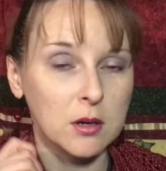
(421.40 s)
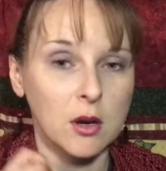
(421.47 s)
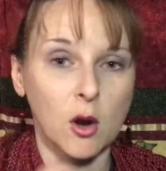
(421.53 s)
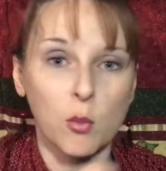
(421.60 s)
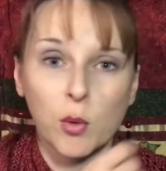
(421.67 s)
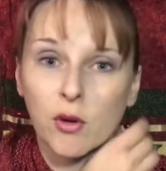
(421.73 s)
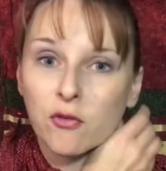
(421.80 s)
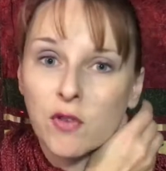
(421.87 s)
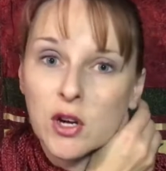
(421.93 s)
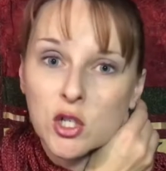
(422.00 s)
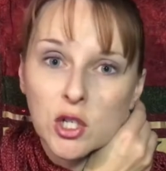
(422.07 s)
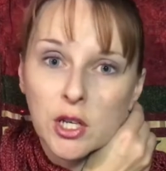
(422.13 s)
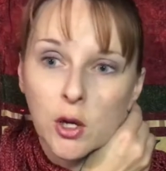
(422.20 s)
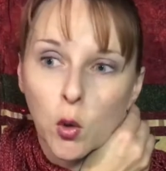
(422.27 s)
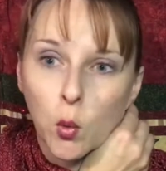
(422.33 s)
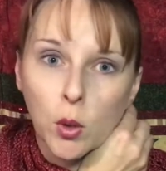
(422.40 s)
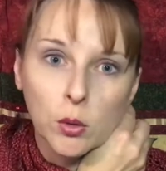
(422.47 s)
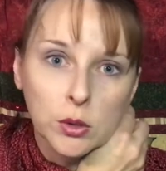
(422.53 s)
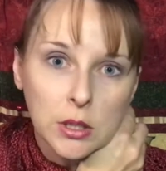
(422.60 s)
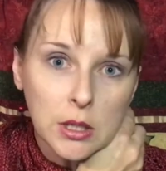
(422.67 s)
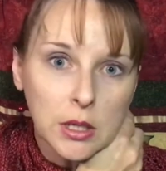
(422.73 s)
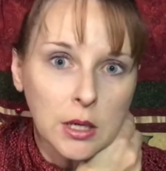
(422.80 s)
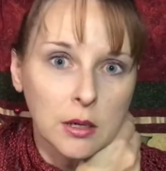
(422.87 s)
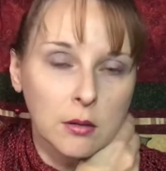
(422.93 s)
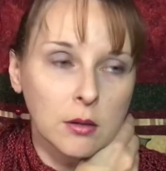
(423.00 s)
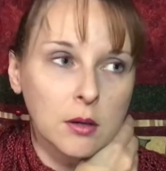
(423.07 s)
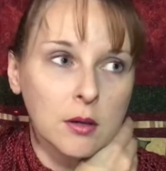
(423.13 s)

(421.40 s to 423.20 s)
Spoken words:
know, professionally quilted and